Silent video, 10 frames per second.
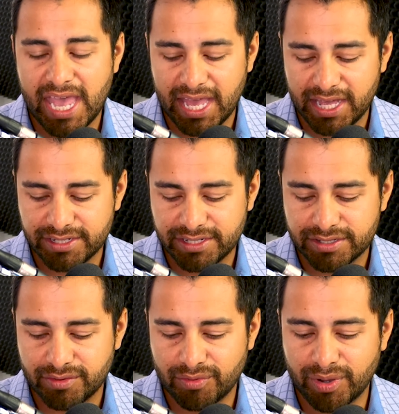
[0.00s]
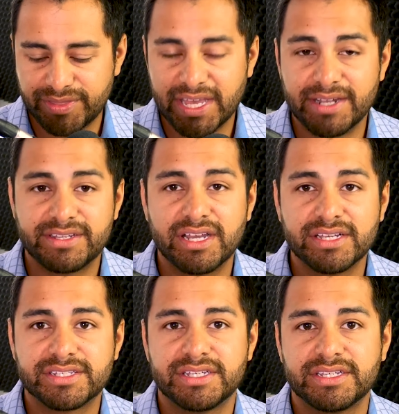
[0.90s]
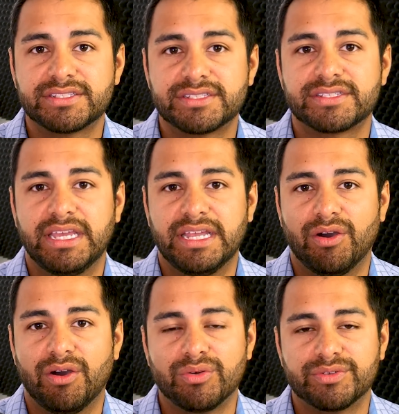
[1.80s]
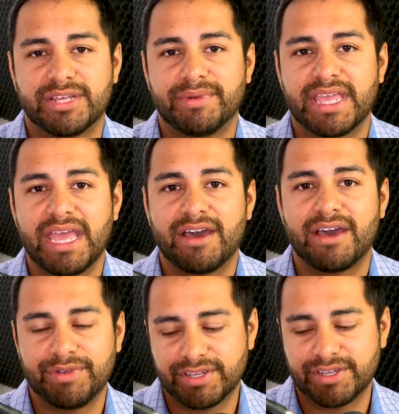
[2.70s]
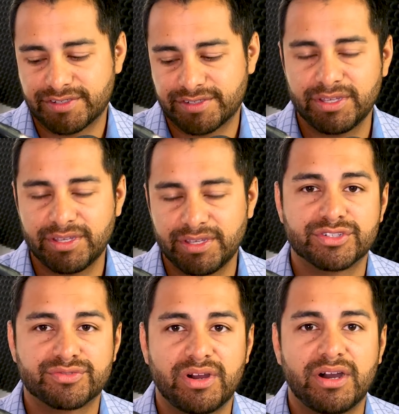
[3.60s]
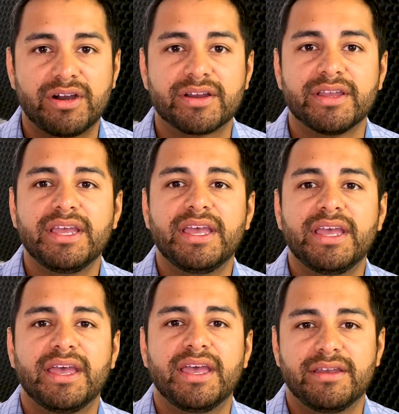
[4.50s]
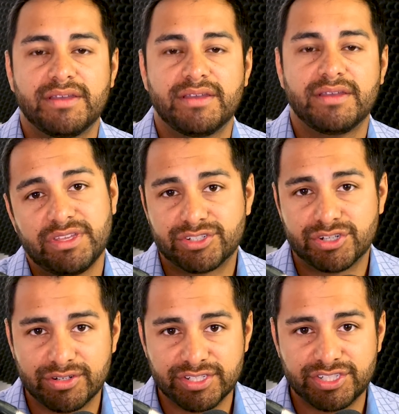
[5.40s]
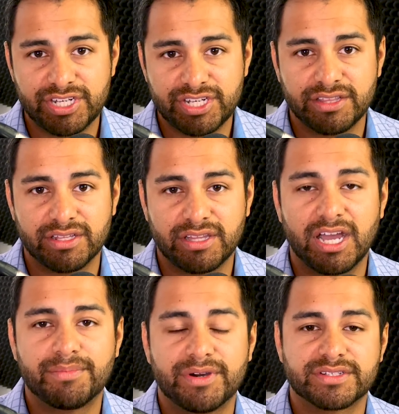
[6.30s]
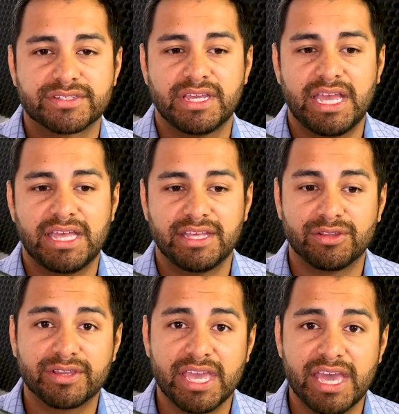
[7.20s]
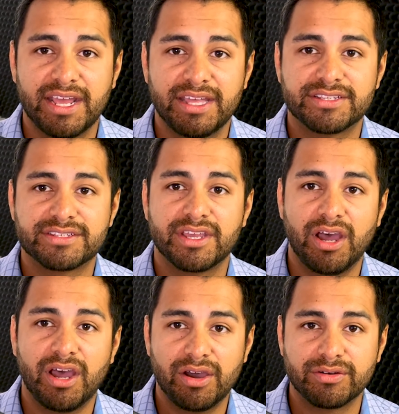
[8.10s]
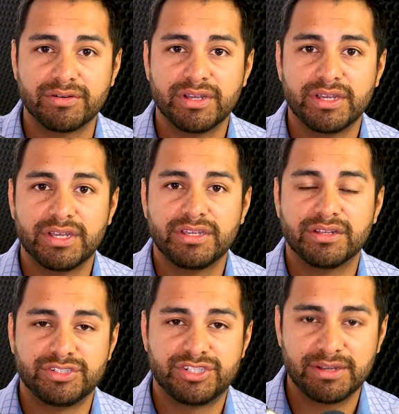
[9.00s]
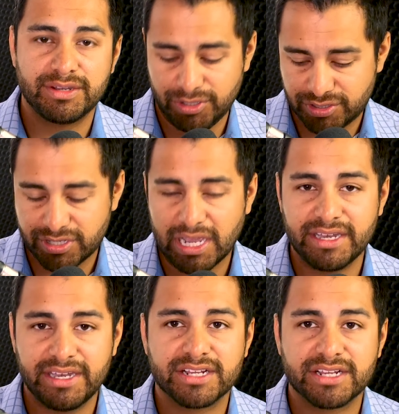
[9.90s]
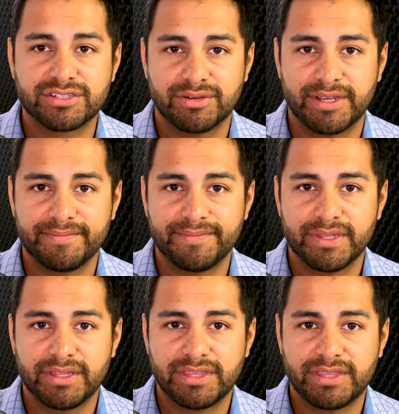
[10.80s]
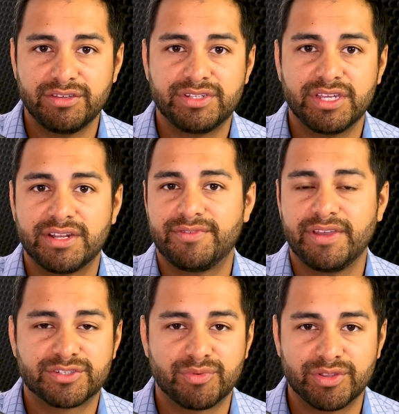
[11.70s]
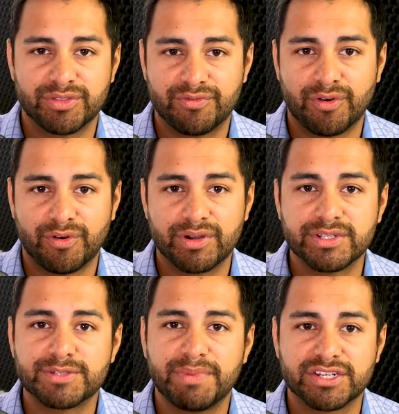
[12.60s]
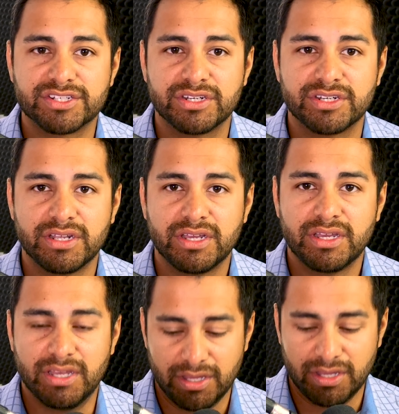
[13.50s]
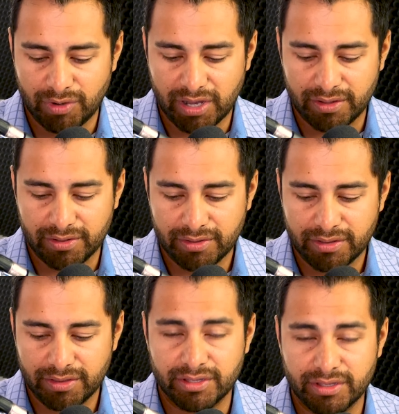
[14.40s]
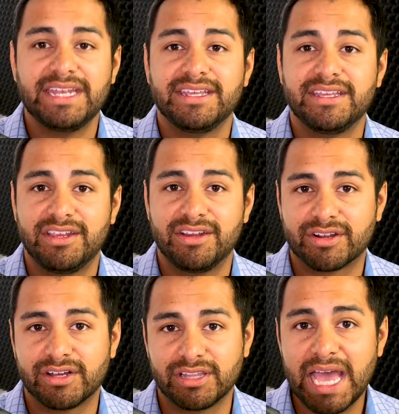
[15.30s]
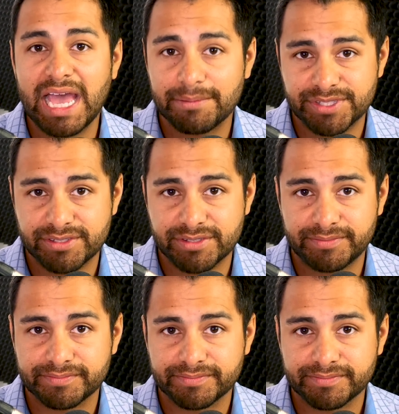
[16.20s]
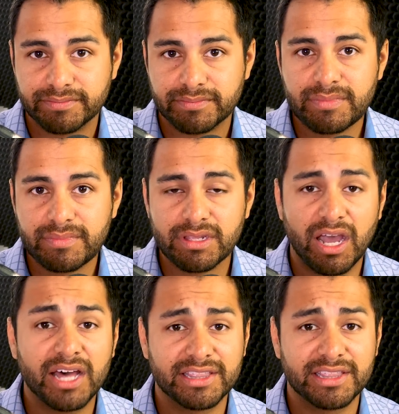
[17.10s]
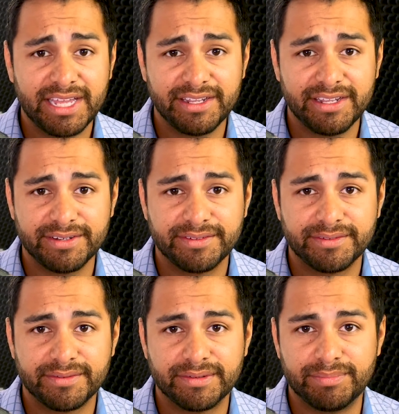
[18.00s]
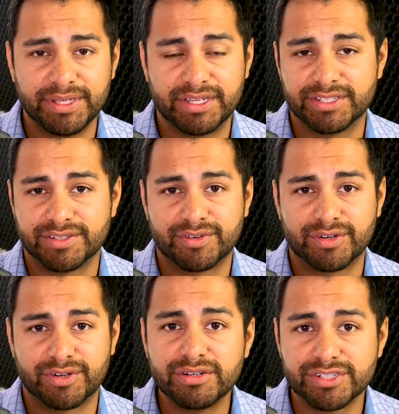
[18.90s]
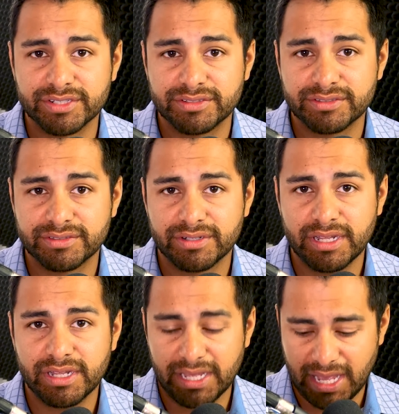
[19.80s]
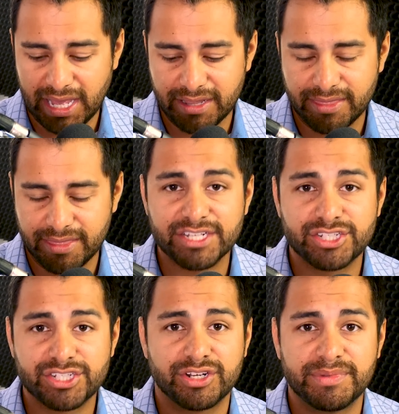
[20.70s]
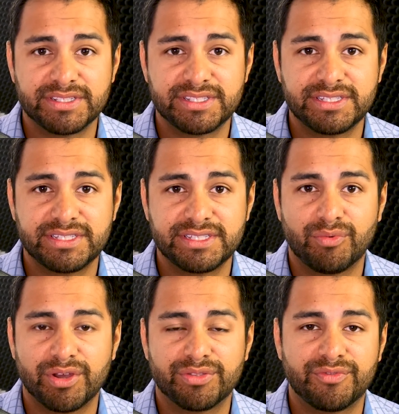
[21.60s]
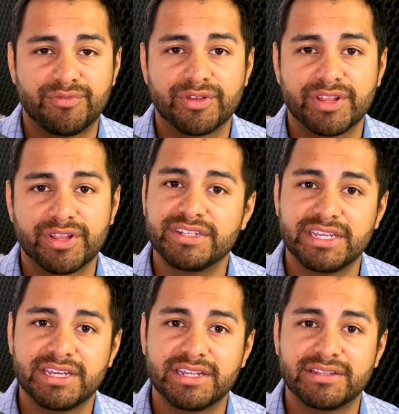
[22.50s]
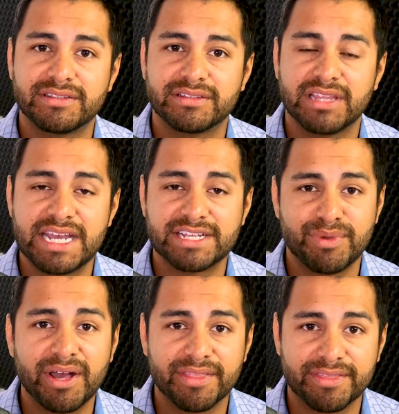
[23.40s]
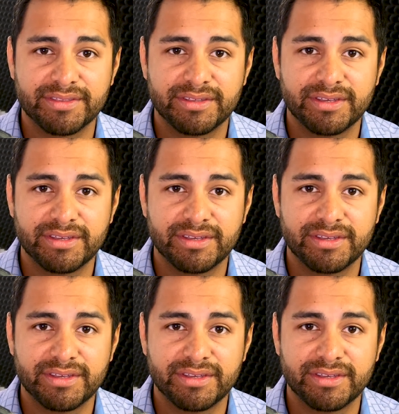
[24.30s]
And what that does is it holds them accountable, because if something goes wrong, and the insurance is checking the logbooks, and they look at it and they say, oh, Jim, you signed next to it that you a phase 1 through 4 inspection. Well, the landing gear collapsed on landing because of corrosion, and that should have been seen in the 1 through 4 that you did last month.